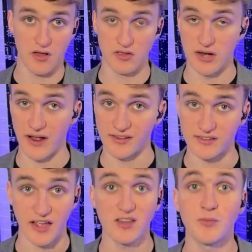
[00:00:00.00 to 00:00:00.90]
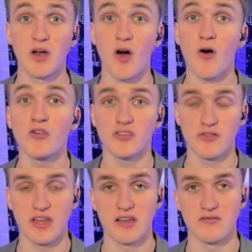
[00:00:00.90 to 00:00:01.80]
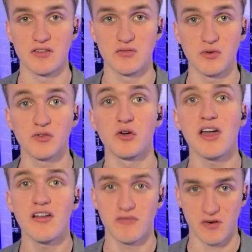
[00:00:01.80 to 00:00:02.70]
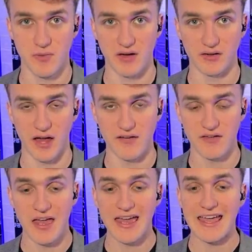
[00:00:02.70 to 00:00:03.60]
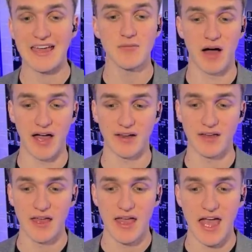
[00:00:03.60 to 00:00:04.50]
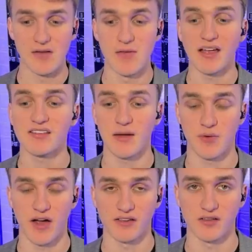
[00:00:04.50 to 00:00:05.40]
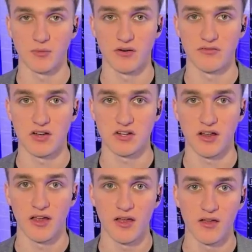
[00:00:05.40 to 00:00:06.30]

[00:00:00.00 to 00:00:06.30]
the United States, but also the individuals looking for a better life in mind and makes that process more efficient